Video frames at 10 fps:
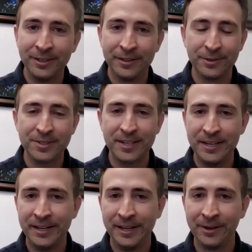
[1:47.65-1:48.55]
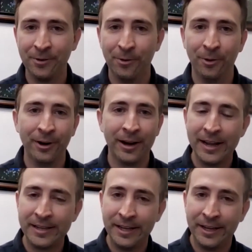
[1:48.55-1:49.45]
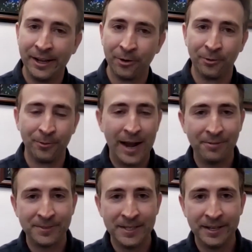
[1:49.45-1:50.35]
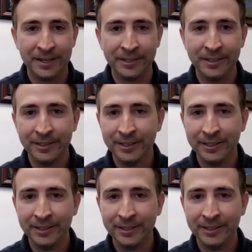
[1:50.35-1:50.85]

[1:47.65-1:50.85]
either skiing or hiking or rafting.